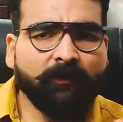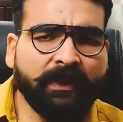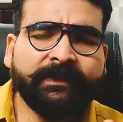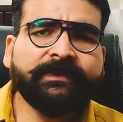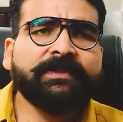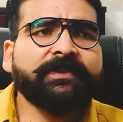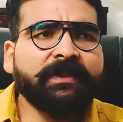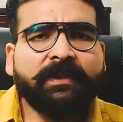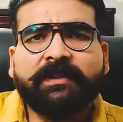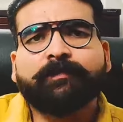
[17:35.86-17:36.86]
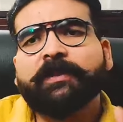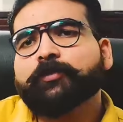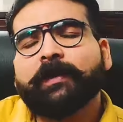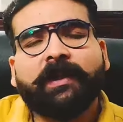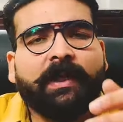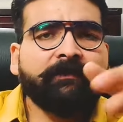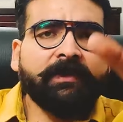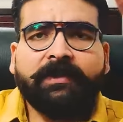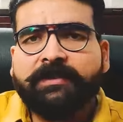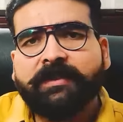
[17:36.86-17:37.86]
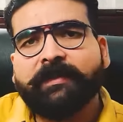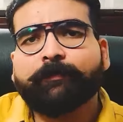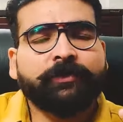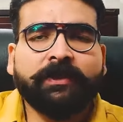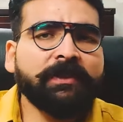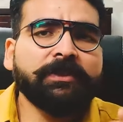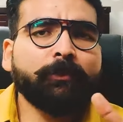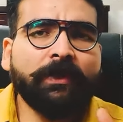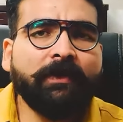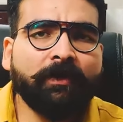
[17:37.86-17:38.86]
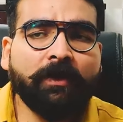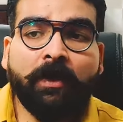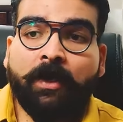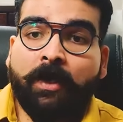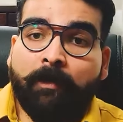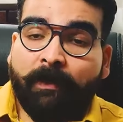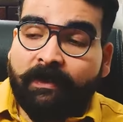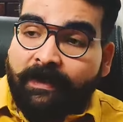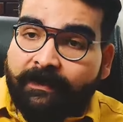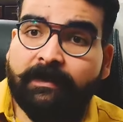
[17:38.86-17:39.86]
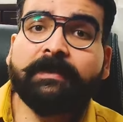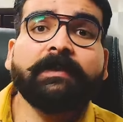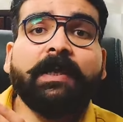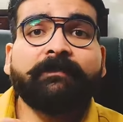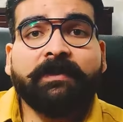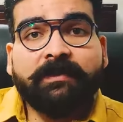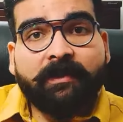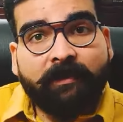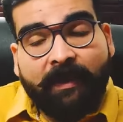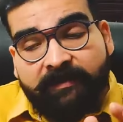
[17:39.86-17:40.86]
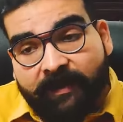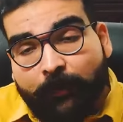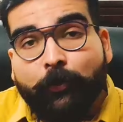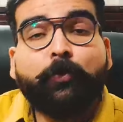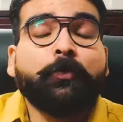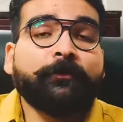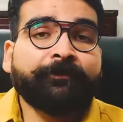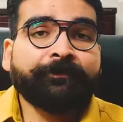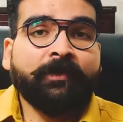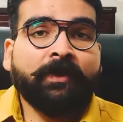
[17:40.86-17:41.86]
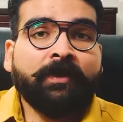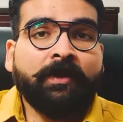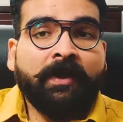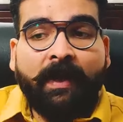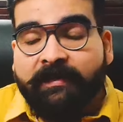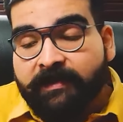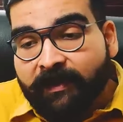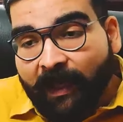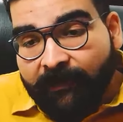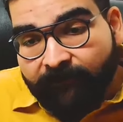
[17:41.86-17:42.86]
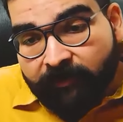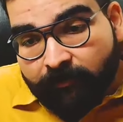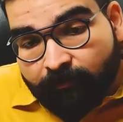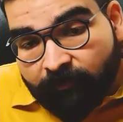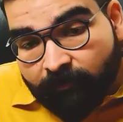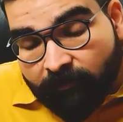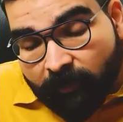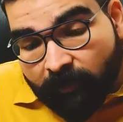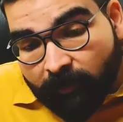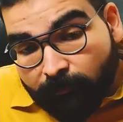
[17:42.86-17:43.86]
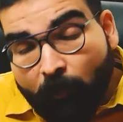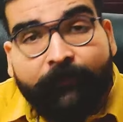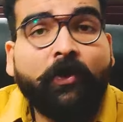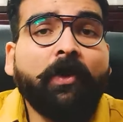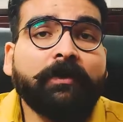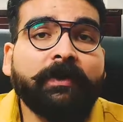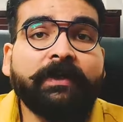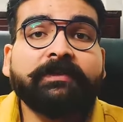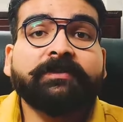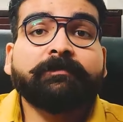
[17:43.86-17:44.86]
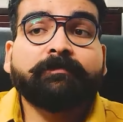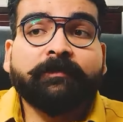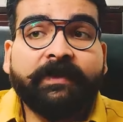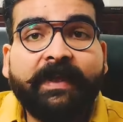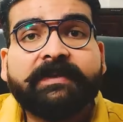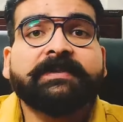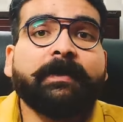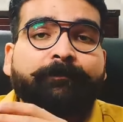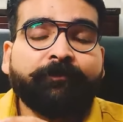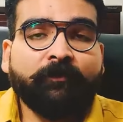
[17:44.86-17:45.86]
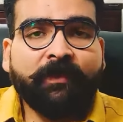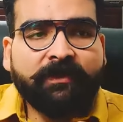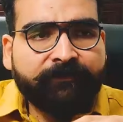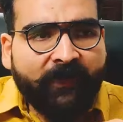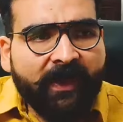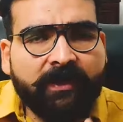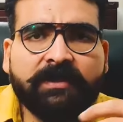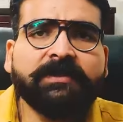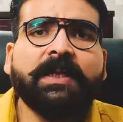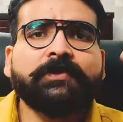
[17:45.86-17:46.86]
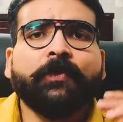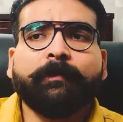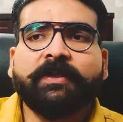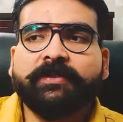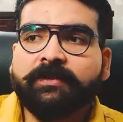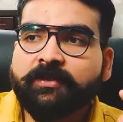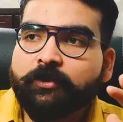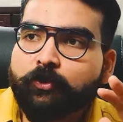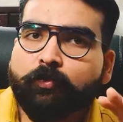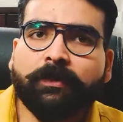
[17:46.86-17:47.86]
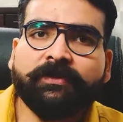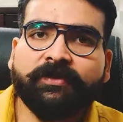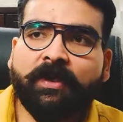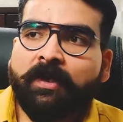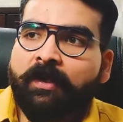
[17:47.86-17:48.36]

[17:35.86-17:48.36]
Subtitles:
interested in spiritual life, religion, devotion, culture, whatever. But later in life, as they grow, as life moves on, it takes them with various transformations towards